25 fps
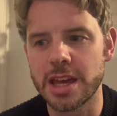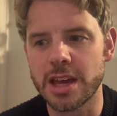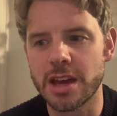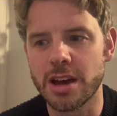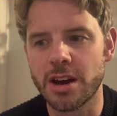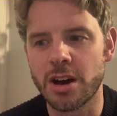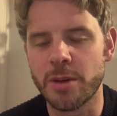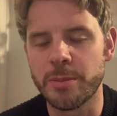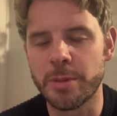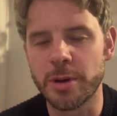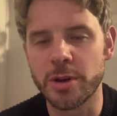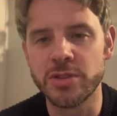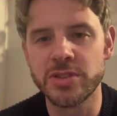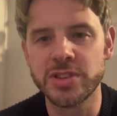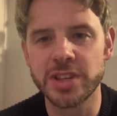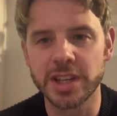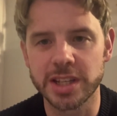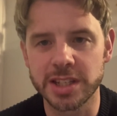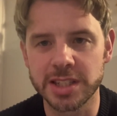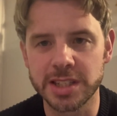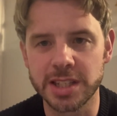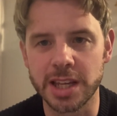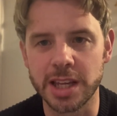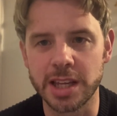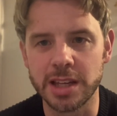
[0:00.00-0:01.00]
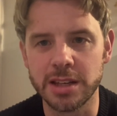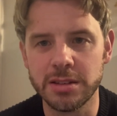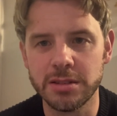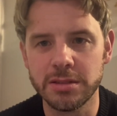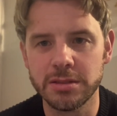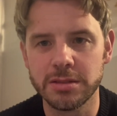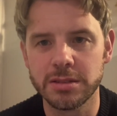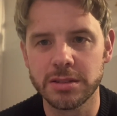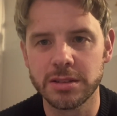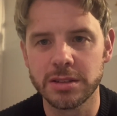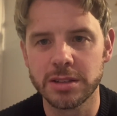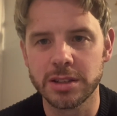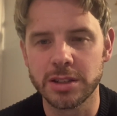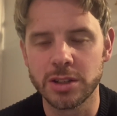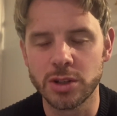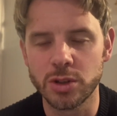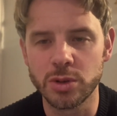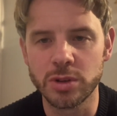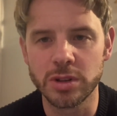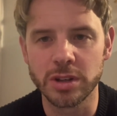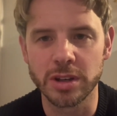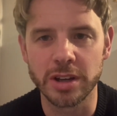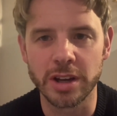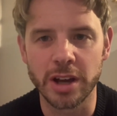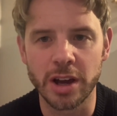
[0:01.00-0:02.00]
both 16.
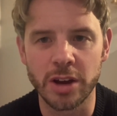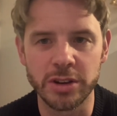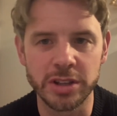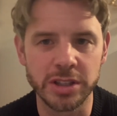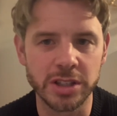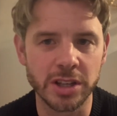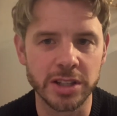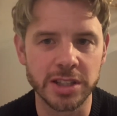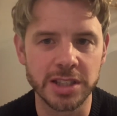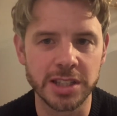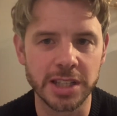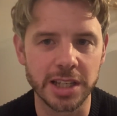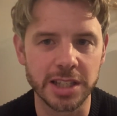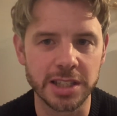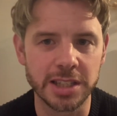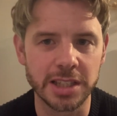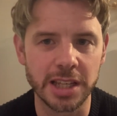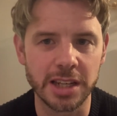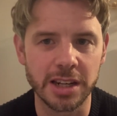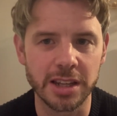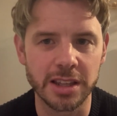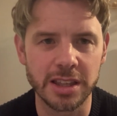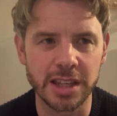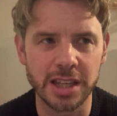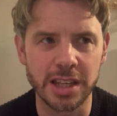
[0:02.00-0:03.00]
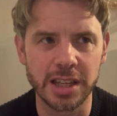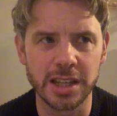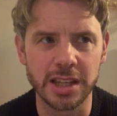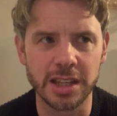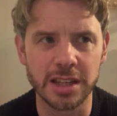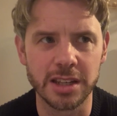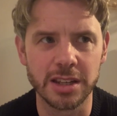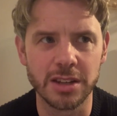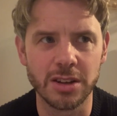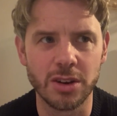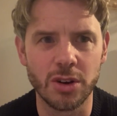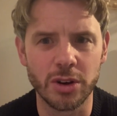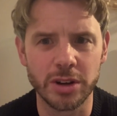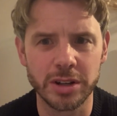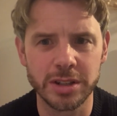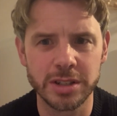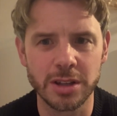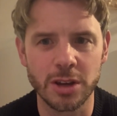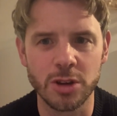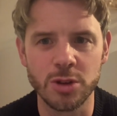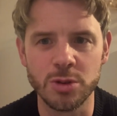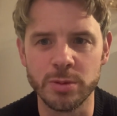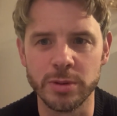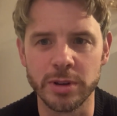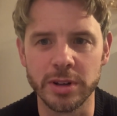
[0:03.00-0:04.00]
Luca only turned 16, I think, in
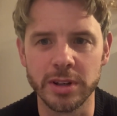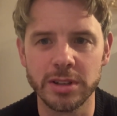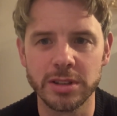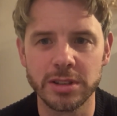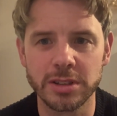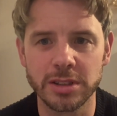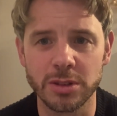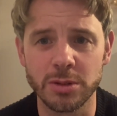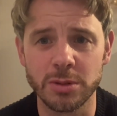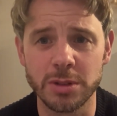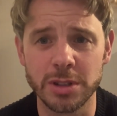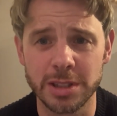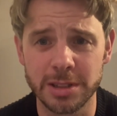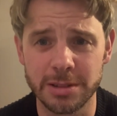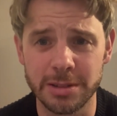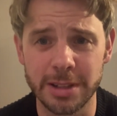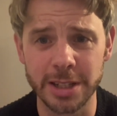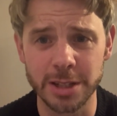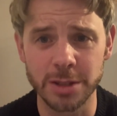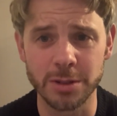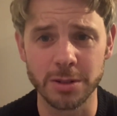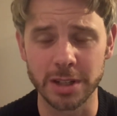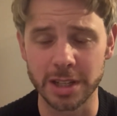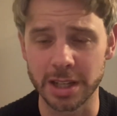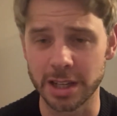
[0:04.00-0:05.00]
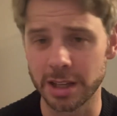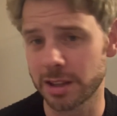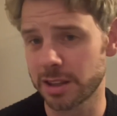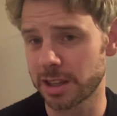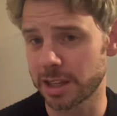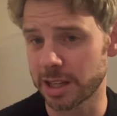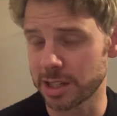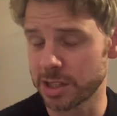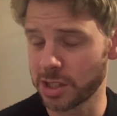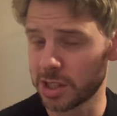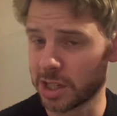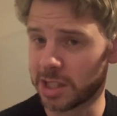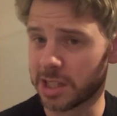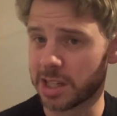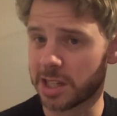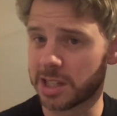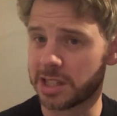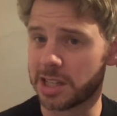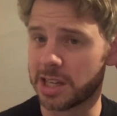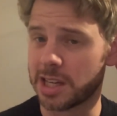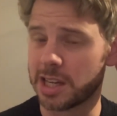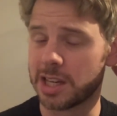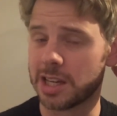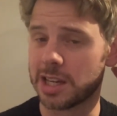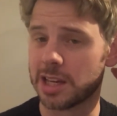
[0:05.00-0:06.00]
October. So he's literally, I think, in
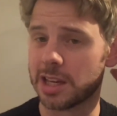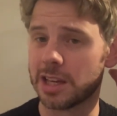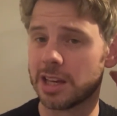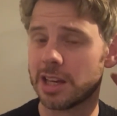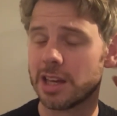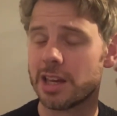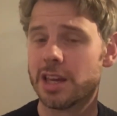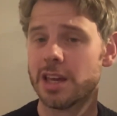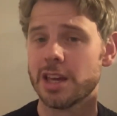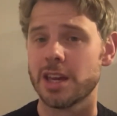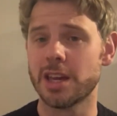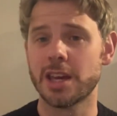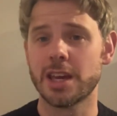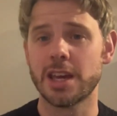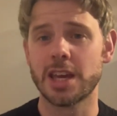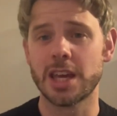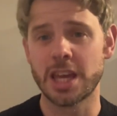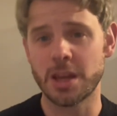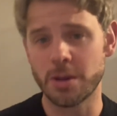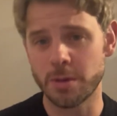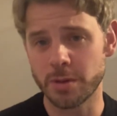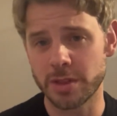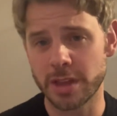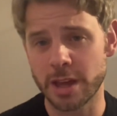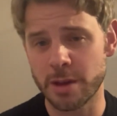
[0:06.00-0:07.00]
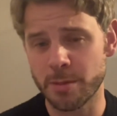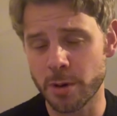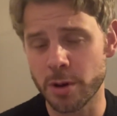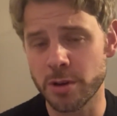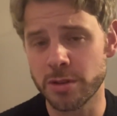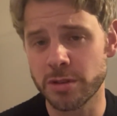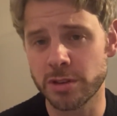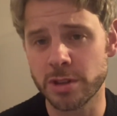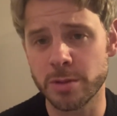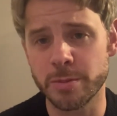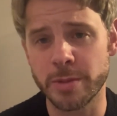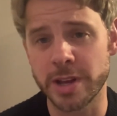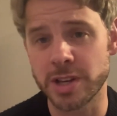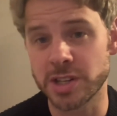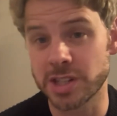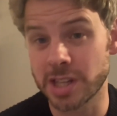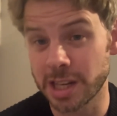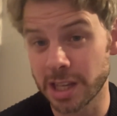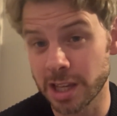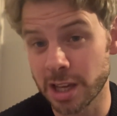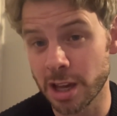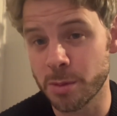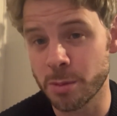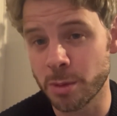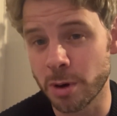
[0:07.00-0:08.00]
GCSE year. They both on the bench. They
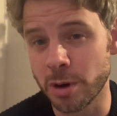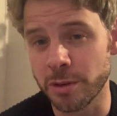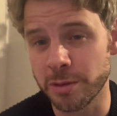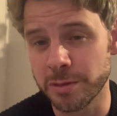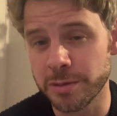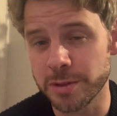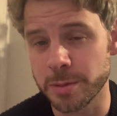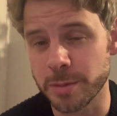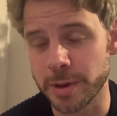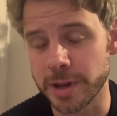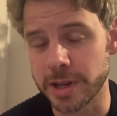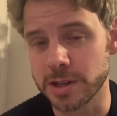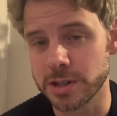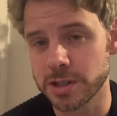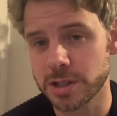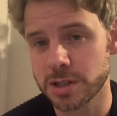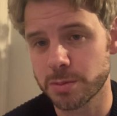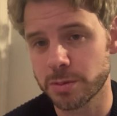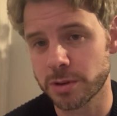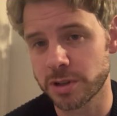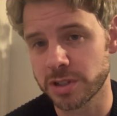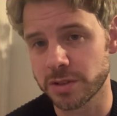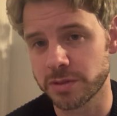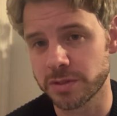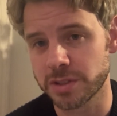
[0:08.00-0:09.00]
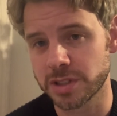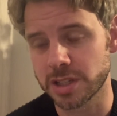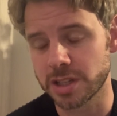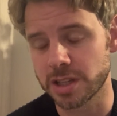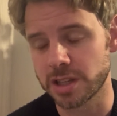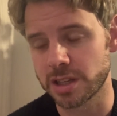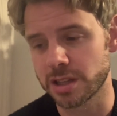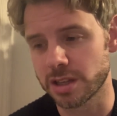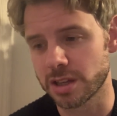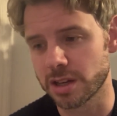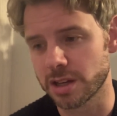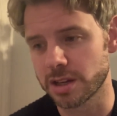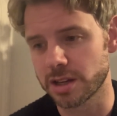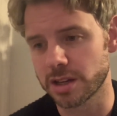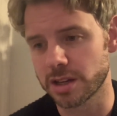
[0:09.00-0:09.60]
didn't come off the bench because obviously